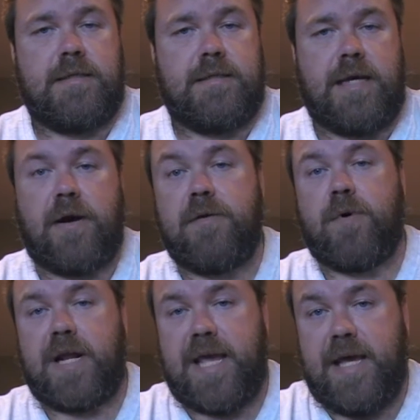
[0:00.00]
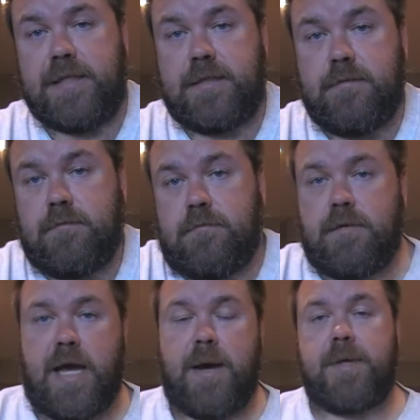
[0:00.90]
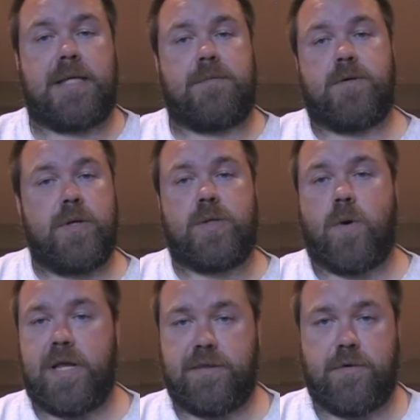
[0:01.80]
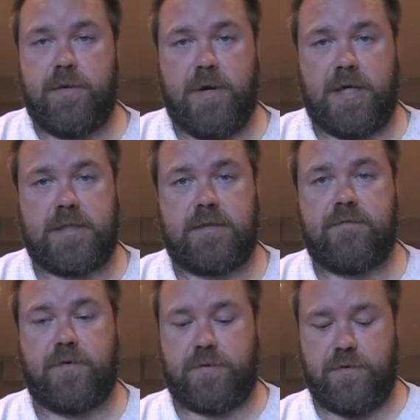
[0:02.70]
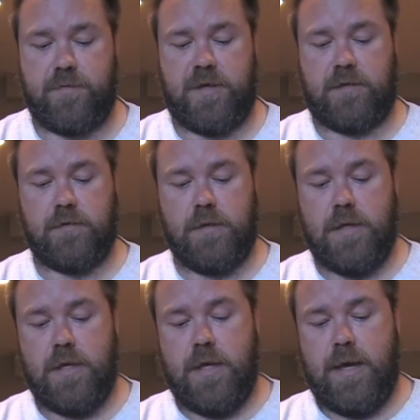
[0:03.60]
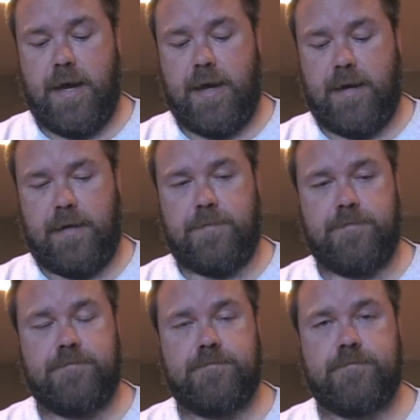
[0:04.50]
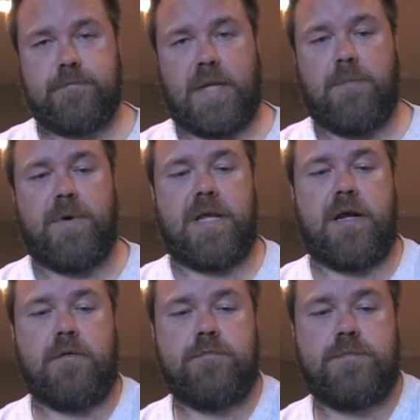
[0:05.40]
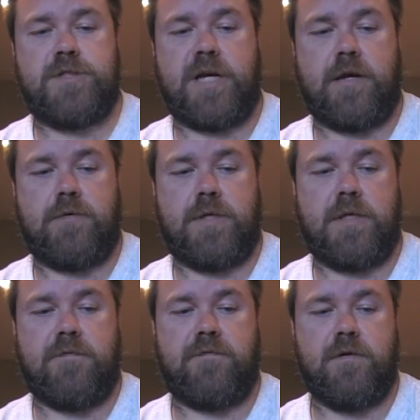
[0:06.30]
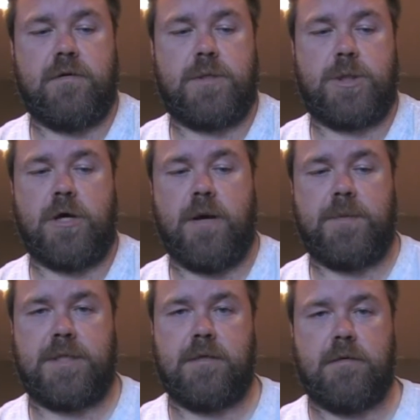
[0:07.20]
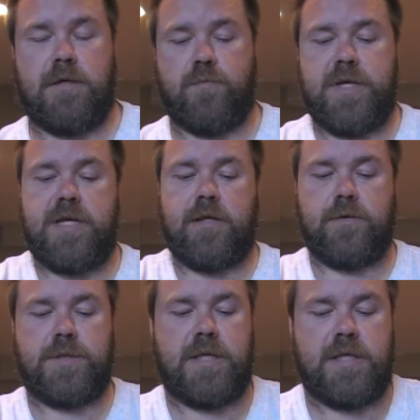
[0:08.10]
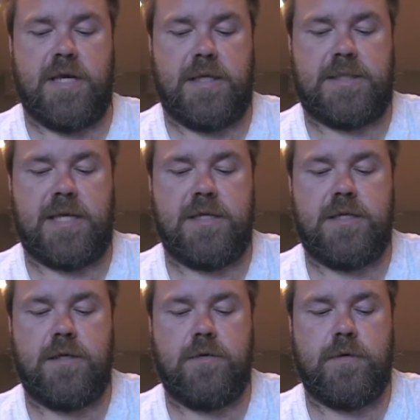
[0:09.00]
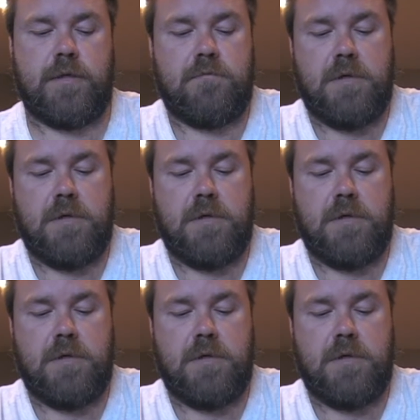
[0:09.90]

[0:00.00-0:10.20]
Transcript: I don't even want to guess. I'm guessing between 20 and 30 bucks for 30 mil. But check out the different shops and retailers that they send you to, and